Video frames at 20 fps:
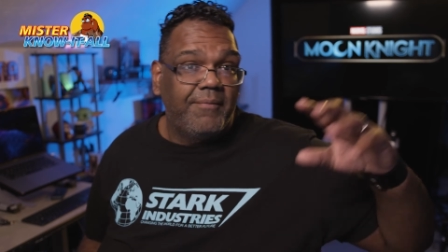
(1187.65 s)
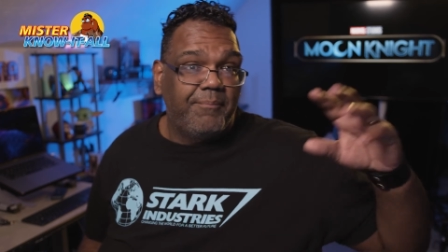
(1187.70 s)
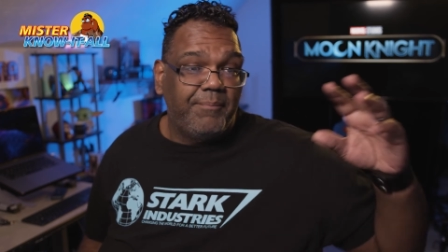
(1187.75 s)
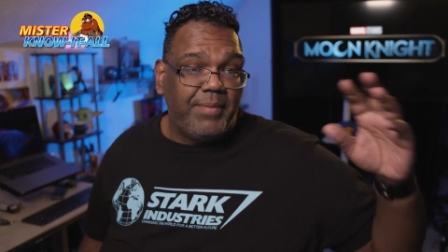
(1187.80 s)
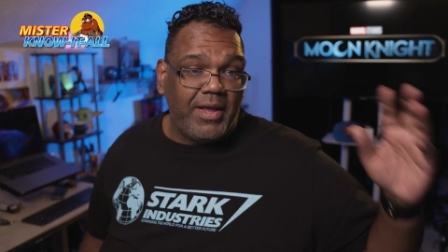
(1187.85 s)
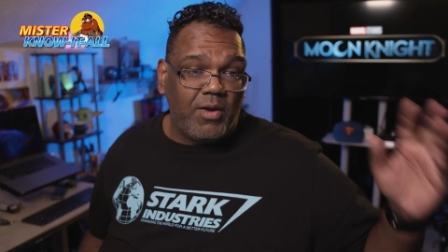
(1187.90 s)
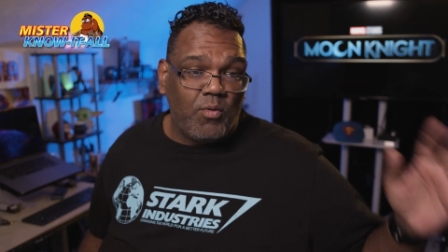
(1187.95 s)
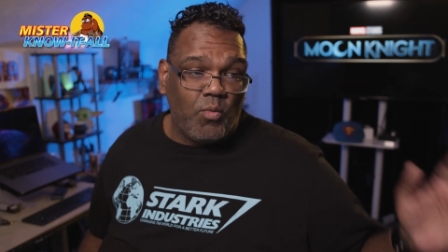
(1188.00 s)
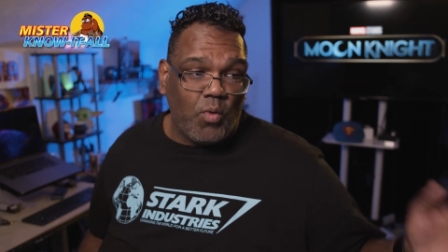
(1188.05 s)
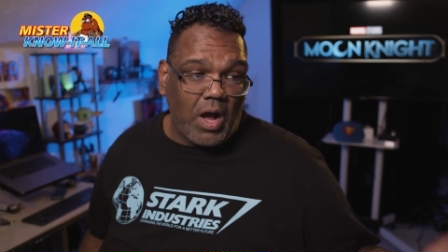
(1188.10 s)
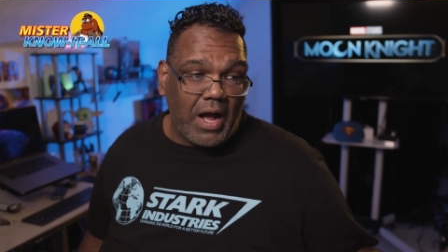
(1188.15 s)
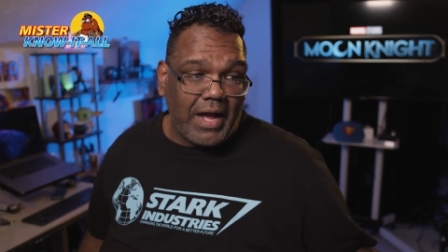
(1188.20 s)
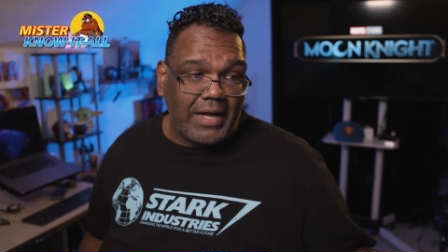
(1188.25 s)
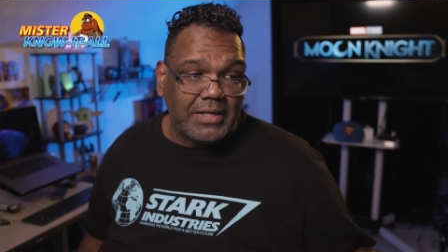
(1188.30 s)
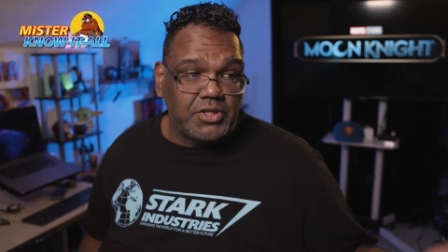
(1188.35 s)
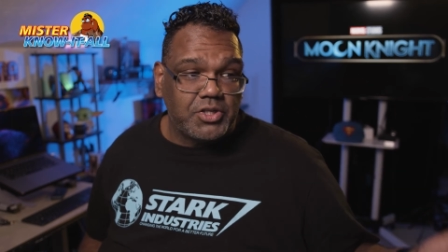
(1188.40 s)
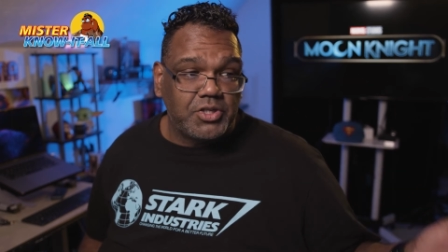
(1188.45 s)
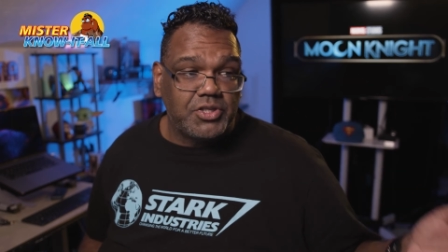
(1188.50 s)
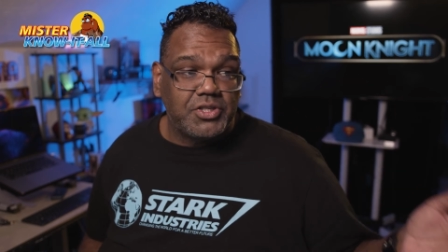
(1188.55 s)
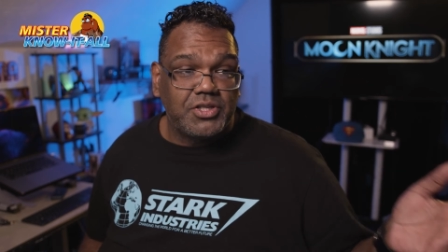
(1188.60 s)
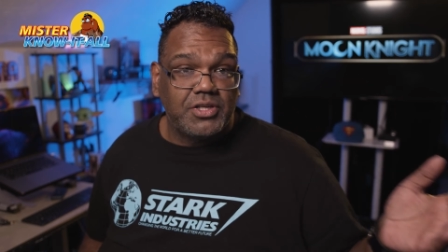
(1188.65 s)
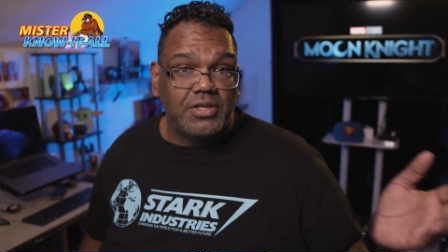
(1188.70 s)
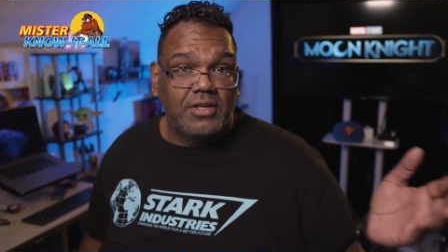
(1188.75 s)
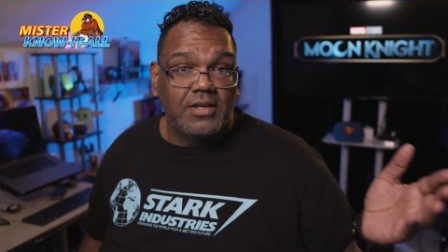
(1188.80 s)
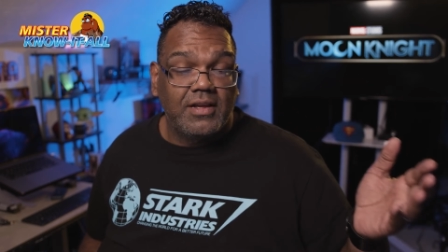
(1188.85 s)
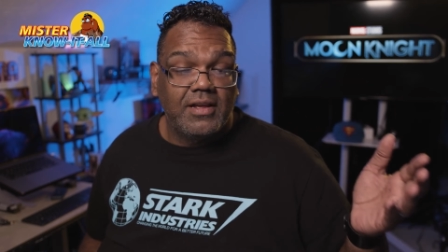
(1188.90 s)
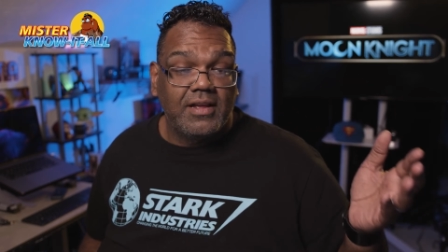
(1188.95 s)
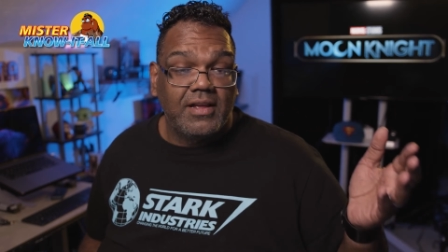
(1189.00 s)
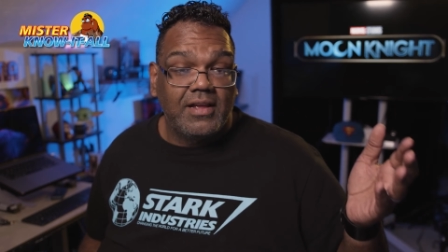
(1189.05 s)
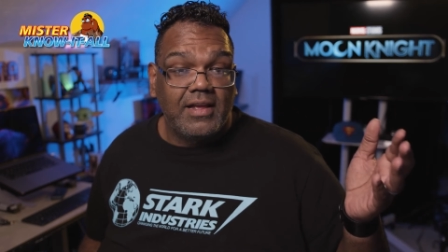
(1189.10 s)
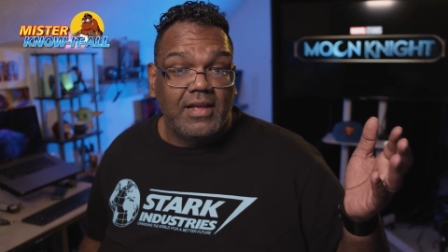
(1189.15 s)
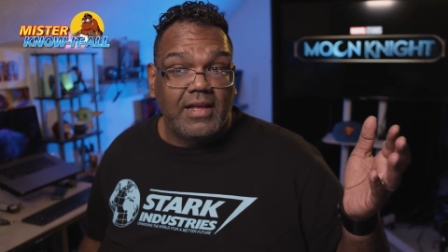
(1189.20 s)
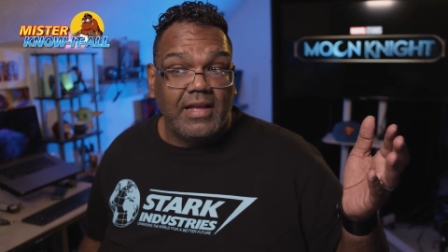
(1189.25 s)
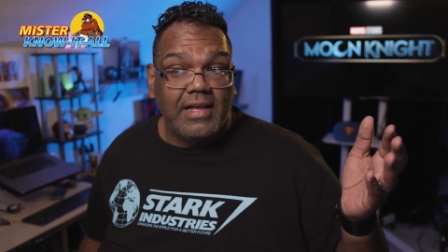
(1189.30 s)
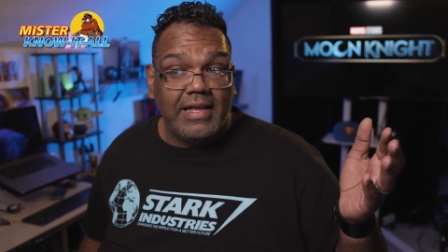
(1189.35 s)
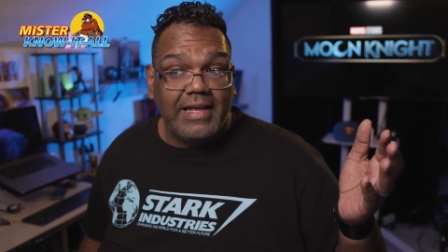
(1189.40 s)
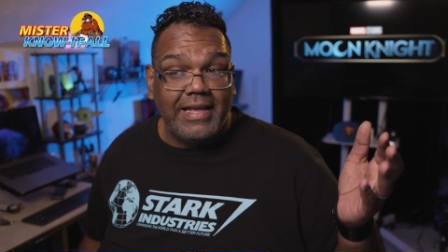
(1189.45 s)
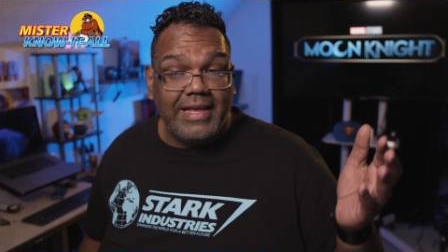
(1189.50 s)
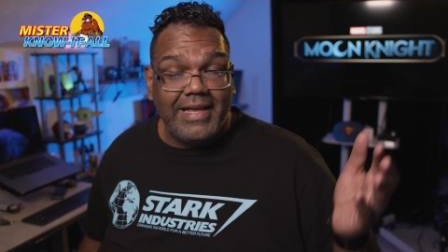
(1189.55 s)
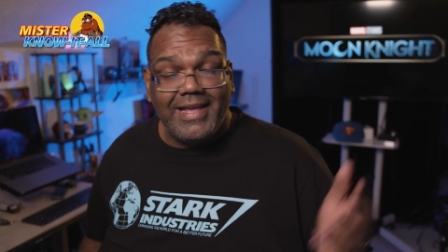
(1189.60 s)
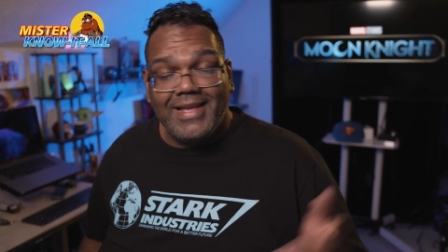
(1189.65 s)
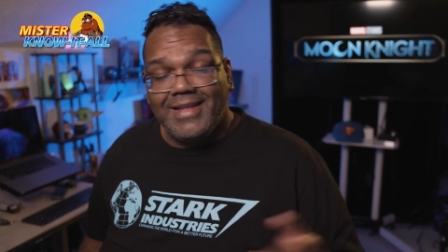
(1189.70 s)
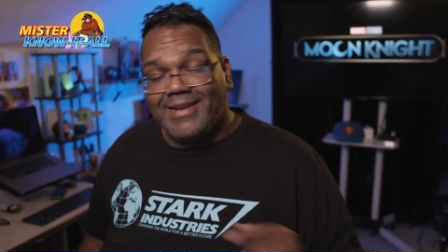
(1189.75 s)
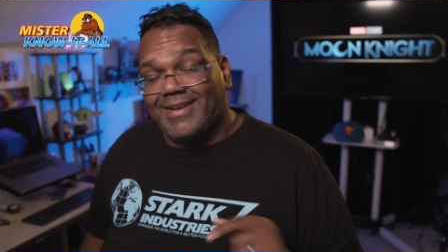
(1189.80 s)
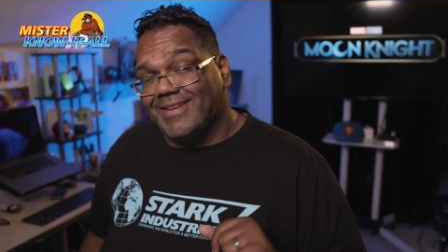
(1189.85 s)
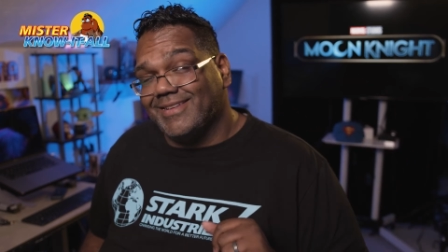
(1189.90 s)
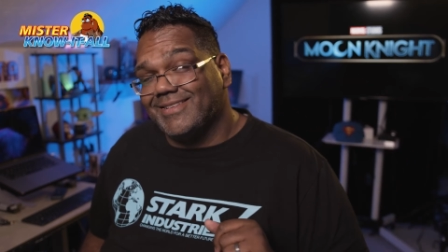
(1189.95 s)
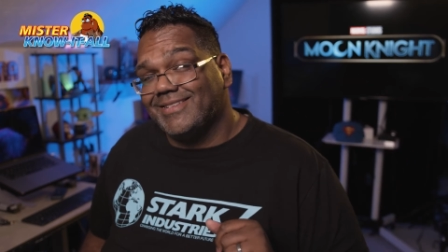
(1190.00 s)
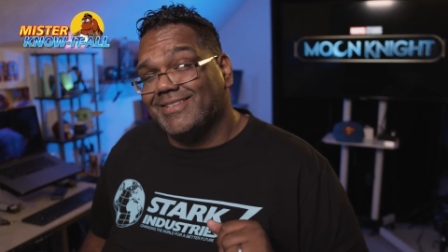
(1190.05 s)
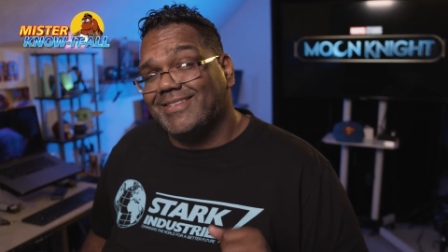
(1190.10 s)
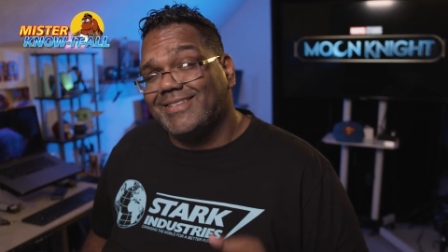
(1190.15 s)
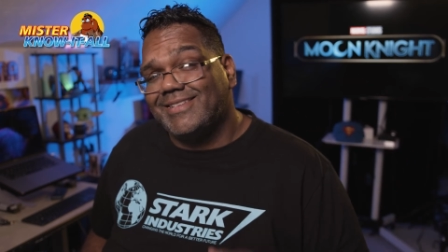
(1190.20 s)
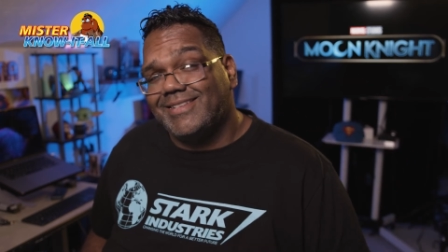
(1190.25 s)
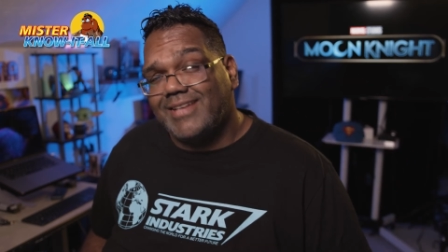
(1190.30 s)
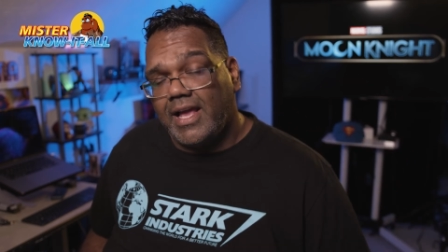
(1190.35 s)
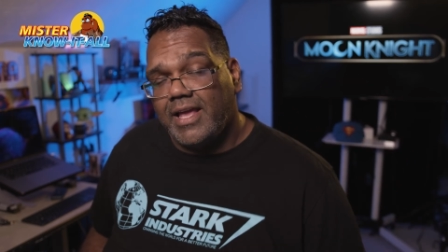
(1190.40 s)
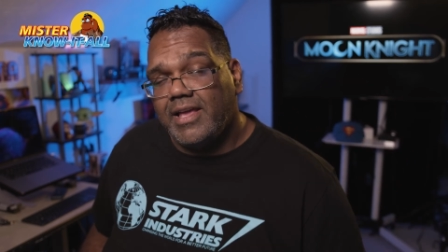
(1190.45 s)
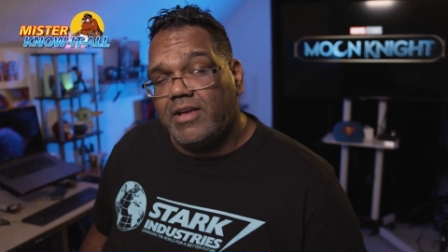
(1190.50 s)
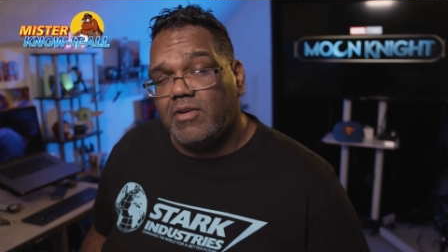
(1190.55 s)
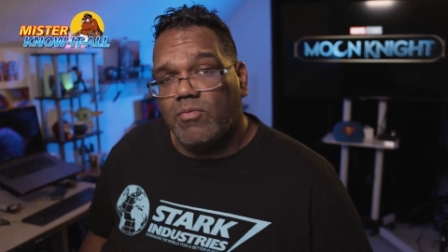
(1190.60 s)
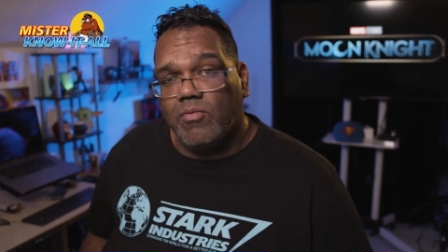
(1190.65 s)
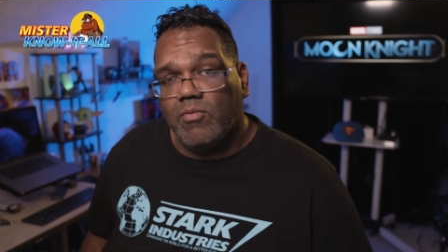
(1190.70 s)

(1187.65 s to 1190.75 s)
being watched in a psych